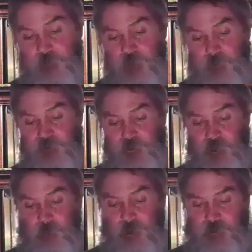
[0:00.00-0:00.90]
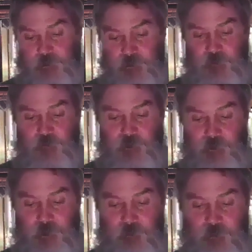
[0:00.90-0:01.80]
So, the time to come of
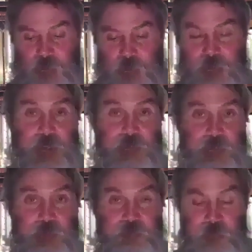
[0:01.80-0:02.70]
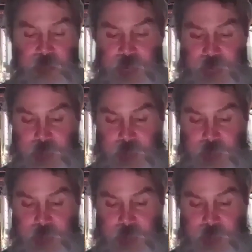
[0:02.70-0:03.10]
Jeremiah 31 that began in